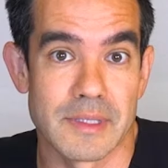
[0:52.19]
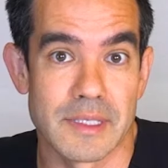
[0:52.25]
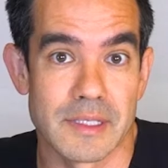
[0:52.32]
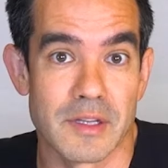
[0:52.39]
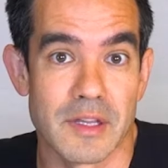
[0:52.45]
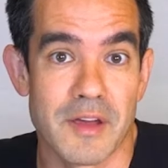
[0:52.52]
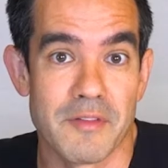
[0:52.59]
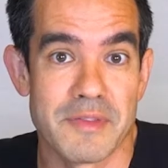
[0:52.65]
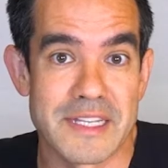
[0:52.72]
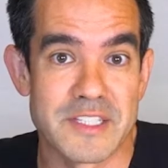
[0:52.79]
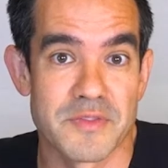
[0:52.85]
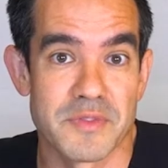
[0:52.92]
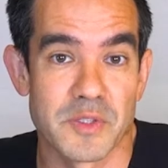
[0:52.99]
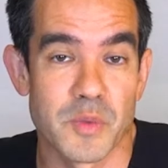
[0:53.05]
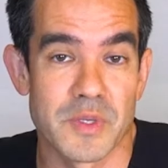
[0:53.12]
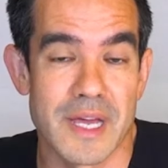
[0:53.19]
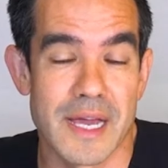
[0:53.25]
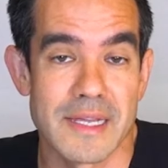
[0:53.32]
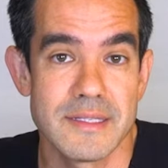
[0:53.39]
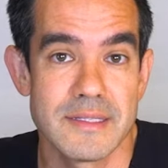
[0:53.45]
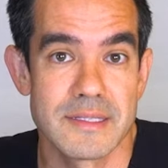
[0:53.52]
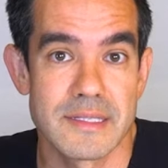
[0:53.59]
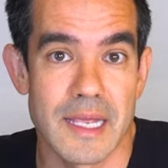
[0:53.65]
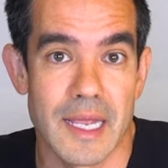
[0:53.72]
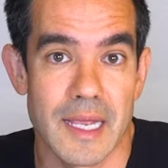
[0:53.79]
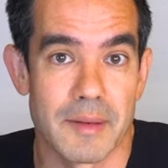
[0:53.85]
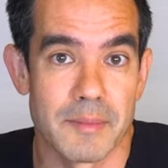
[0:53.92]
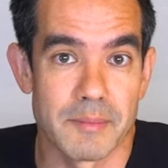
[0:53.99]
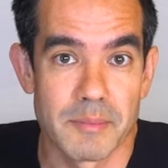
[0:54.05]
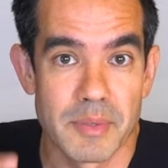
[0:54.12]
a glove that's filled with ice,
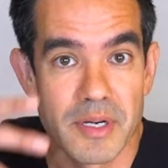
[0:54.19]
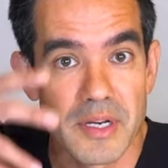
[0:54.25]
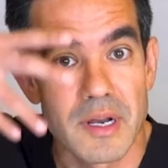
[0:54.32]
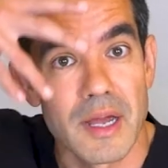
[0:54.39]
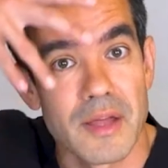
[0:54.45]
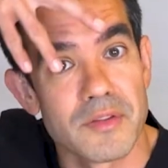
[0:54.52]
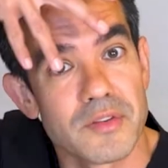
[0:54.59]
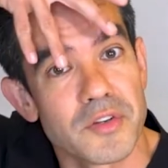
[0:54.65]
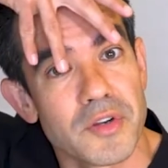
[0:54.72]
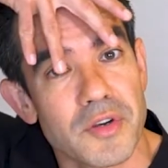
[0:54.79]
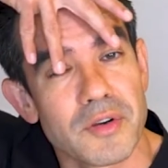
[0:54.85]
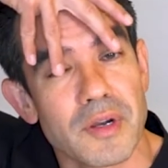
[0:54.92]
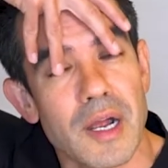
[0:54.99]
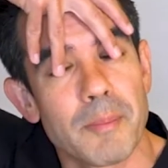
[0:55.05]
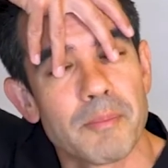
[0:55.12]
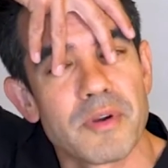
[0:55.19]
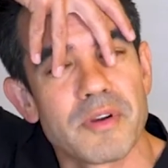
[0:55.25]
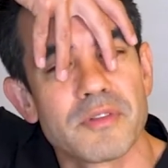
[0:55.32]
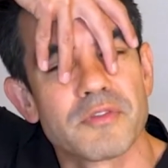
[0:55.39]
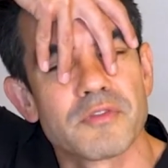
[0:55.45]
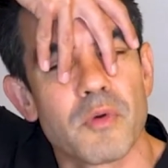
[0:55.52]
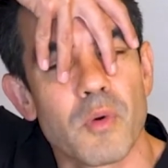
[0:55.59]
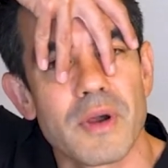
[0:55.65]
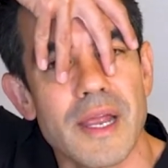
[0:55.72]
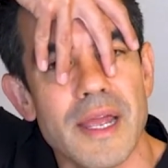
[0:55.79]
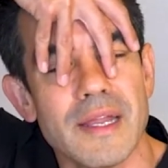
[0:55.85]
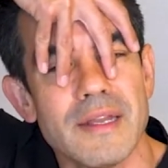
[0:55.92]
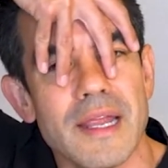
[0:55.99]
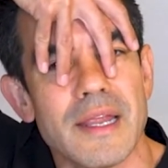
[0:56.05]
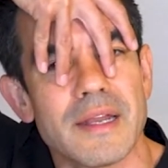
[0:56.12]
and put it on your upper
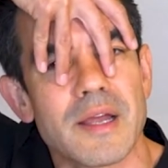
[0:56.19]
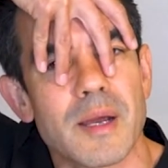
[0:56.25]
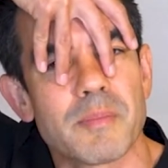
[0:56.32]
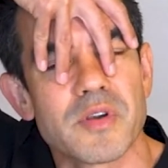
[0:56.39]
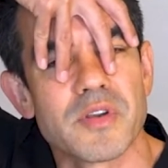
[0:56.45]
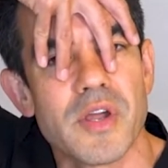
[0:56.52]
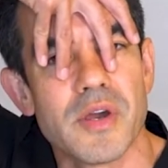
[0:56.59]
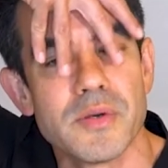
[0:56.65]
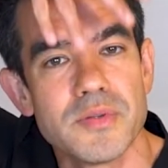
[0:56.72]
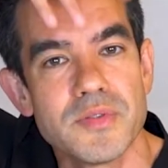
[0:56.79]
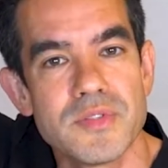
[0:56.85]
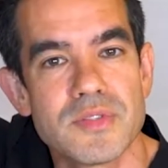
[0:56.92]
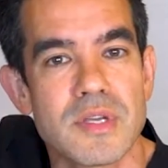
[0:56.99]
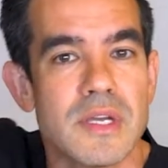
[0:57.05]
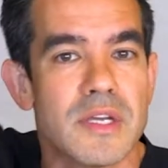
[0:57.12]
forehead and upper nose